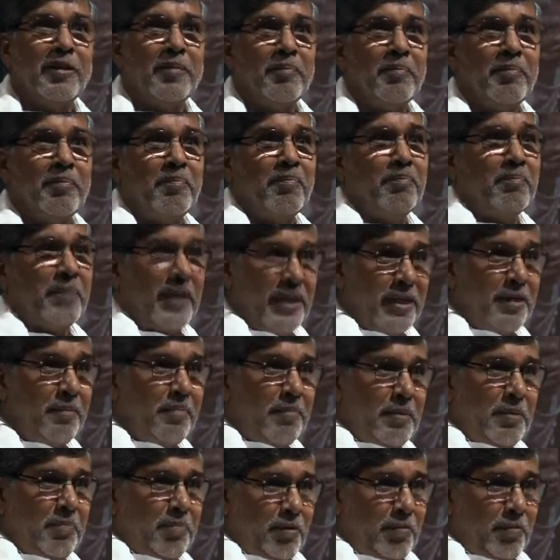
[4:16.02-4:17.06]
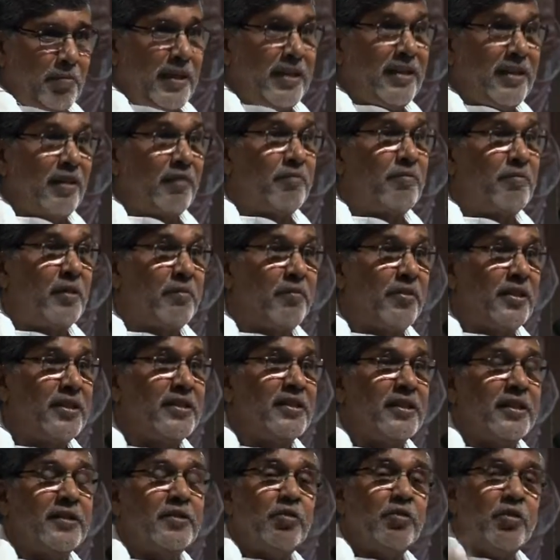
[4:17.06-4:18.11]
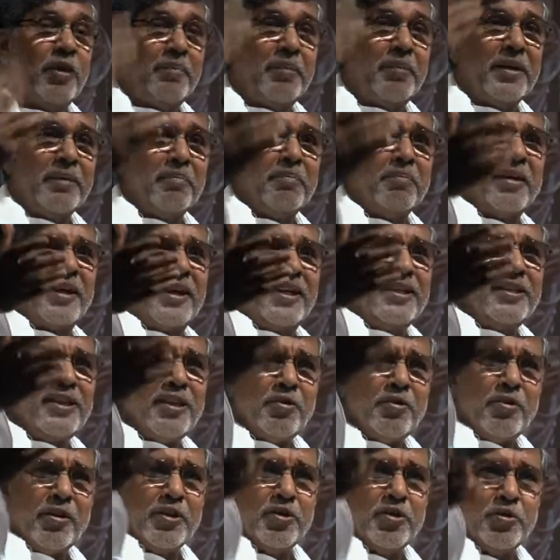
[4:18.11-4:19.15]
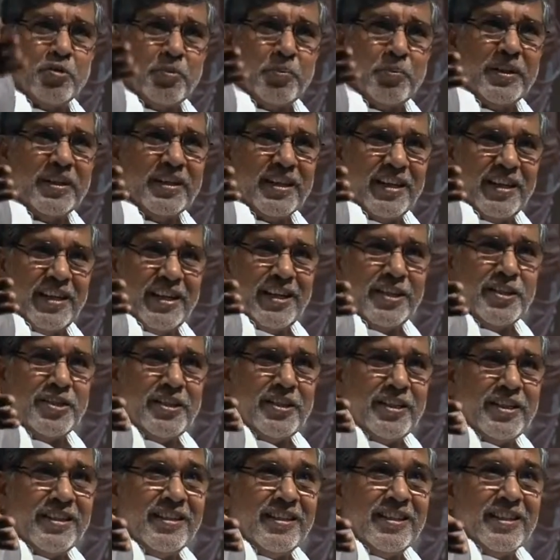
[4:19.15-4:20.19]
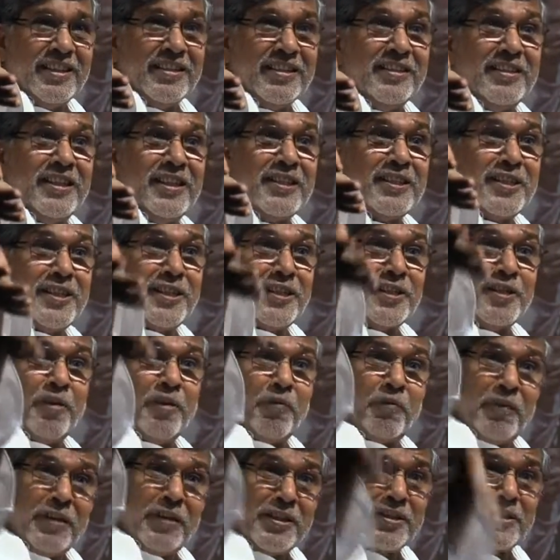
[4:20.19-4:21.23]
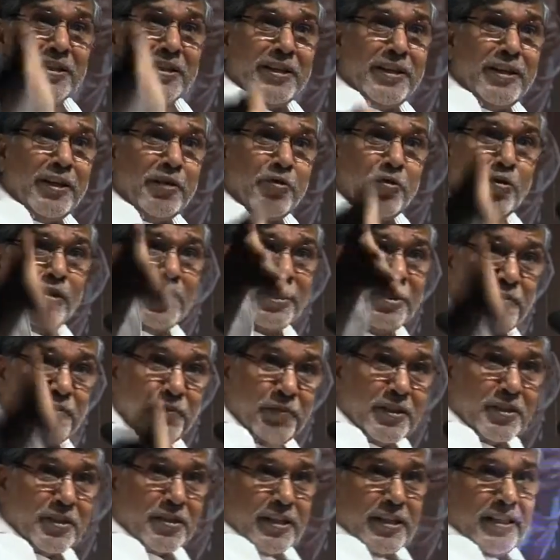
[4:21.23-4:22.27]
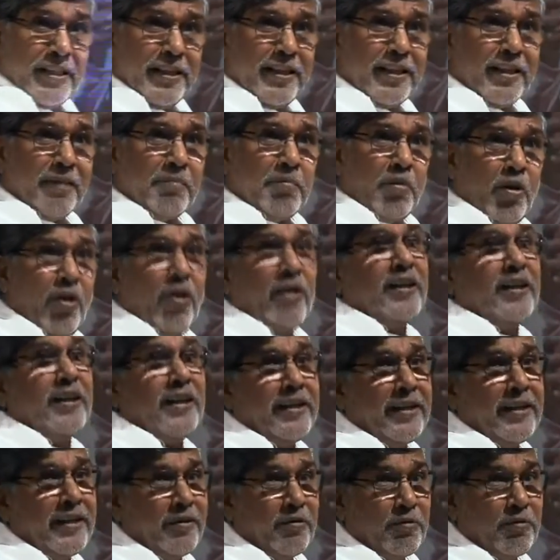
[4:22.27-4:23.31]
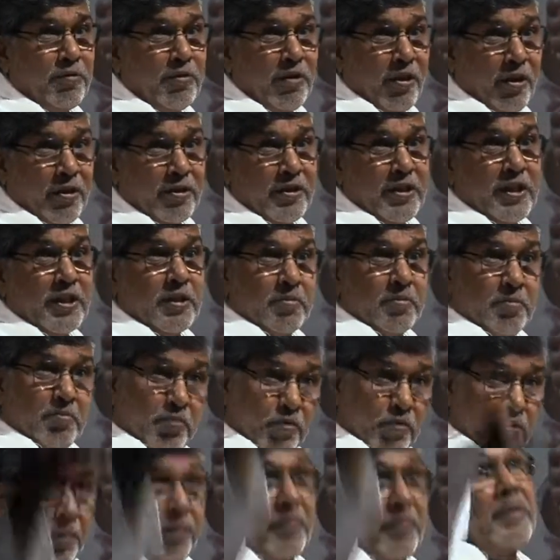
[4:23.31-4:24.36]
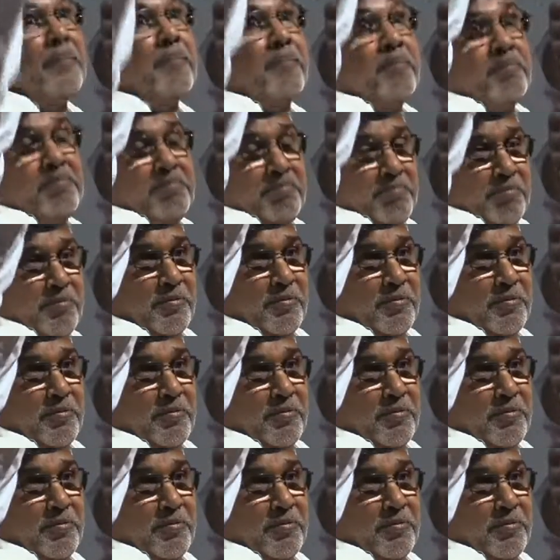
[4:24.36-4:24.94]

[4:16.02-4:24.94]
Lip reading: Many people, many of my friends said, you have become crazy, you are stupid, Kailash ji. This is the first Indian, you are the first Indian, born Indian, who got this Supreme